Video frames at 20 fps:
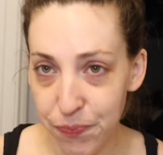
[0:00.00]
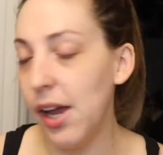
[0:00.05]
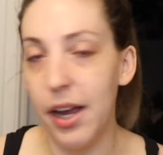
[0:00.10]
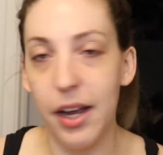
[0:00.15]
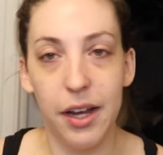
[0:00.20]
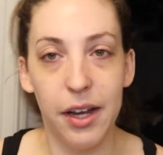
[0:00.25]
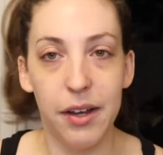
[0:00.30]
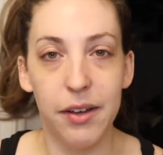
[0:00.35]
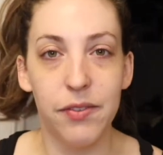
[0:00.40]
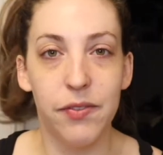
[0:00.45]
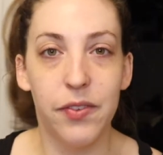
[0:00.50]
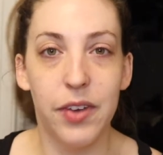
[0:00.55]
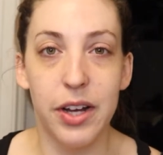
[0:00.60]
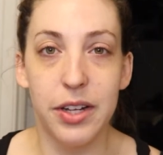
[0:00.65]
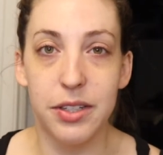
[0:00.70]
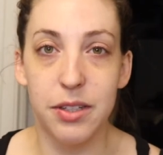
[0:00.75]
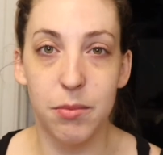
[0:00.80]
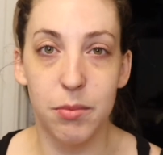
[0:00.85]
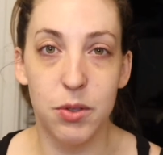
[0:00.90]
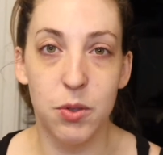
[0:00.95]
I've
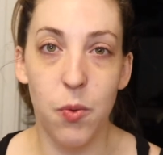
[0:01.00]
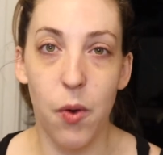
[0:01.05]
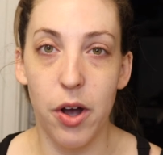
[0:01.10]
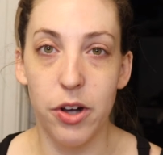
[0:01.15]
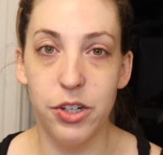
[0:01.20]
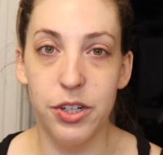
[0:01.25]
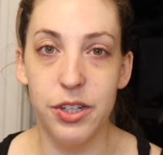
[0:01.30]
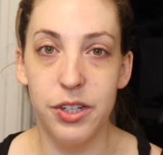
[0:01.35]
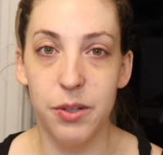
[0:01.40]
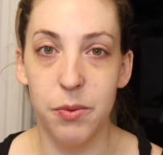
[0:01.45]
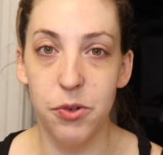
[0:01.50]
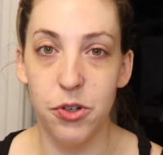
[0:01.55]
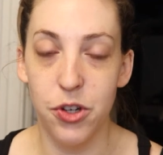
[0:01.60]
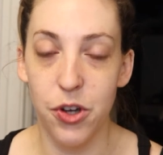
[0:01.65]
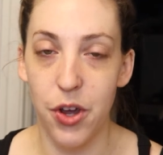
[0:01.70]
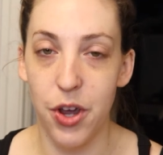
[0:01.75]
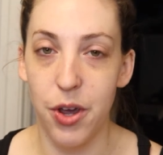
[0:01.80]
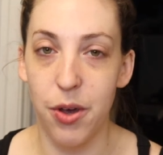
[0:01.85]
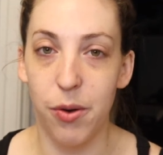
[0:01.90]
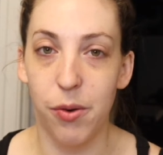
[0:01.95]
got some swatches I'm going to
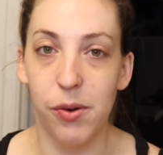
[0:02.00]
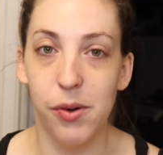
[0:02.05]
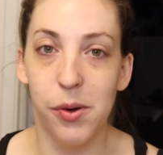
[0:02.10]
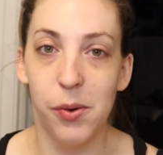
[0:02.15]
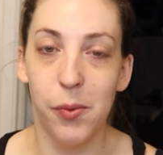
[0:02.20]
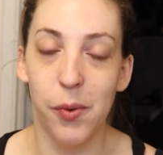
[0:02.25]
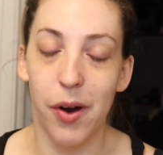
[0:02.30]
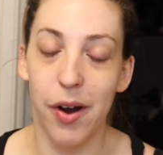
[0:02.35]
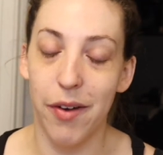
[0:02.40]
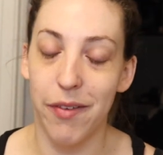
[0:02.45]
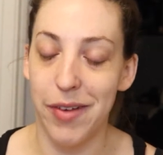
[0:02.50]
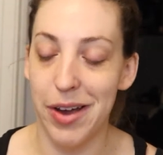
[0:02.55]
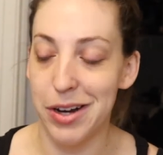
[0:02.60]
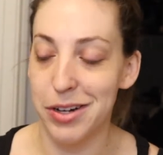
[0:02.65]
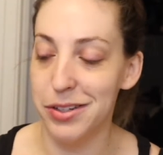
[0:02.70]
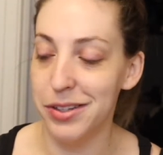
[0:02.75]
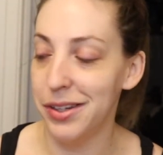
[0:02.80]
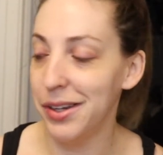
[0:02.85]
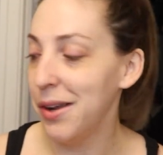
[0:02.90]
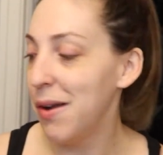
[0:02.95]
show you where I've
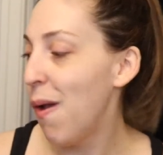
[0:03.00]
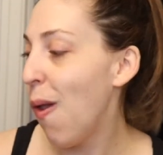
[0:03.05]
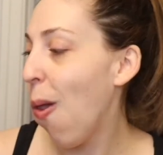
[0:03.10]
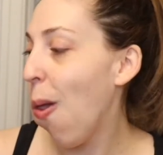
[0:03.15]
actually